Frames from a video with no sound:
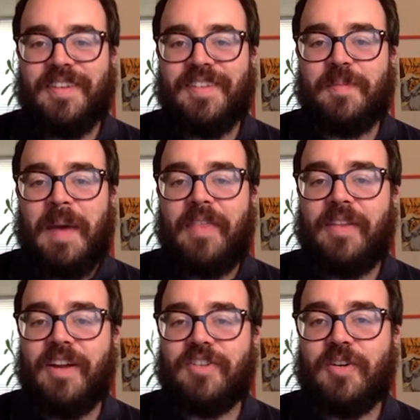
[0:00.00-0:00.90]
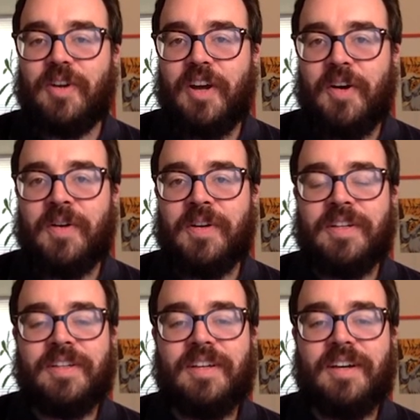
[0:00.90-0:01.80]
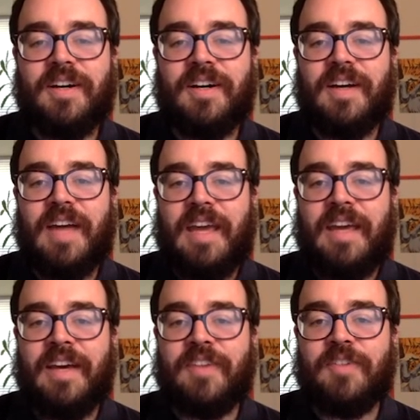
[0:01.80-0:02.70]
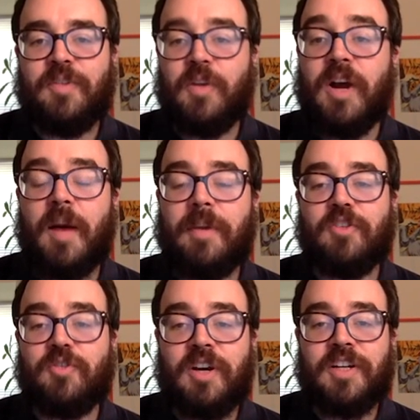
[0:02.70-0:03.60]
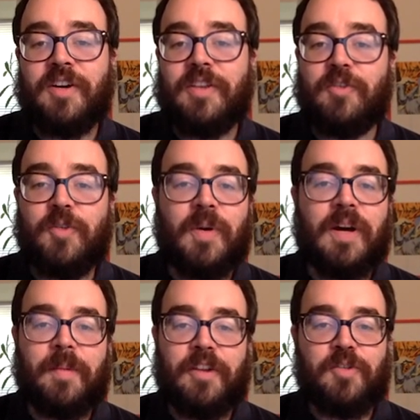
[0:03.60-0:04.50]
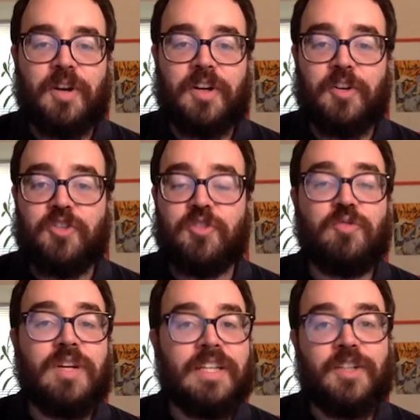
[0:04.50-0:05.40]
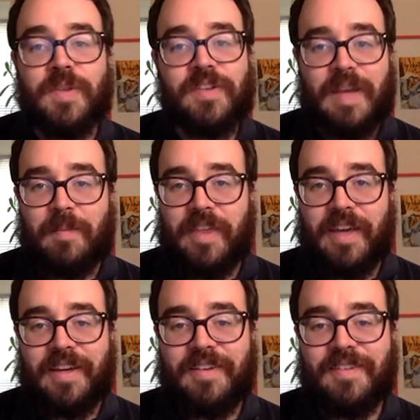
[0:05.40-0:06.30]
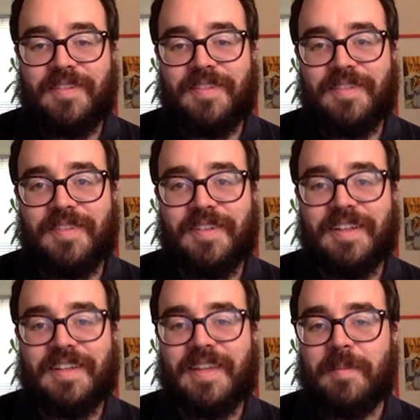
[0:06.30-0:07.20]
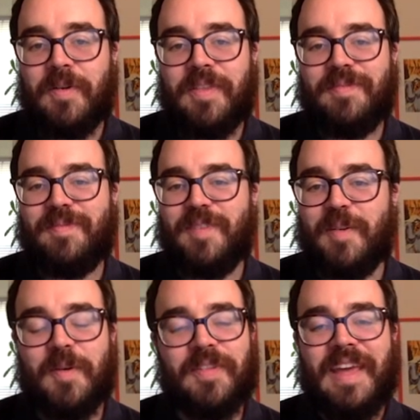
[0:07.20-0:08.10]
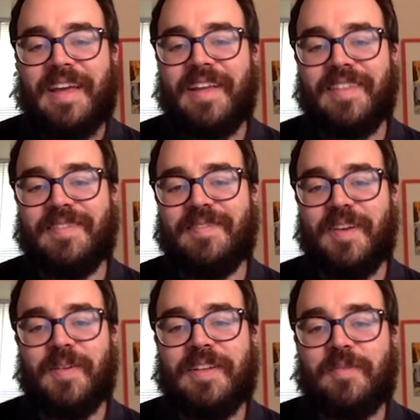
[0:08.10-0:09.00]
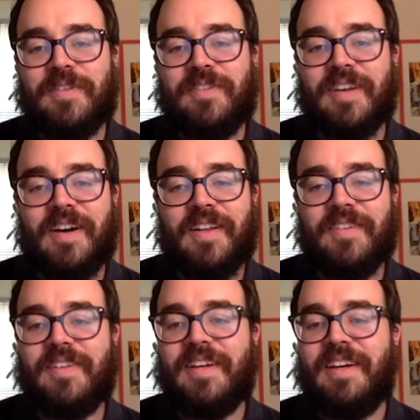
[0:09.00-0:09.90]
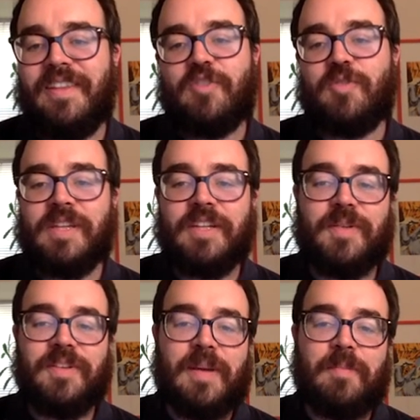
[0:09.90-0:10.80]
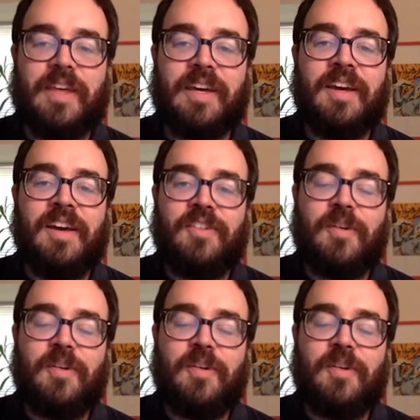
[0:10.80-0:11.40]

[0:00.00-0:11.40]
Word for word: This is pathological code uh, and their copy constructor and their pseudo copy constructor should really do the same thing, right? They both they're both taking the only difference is const. They should really do the same thing.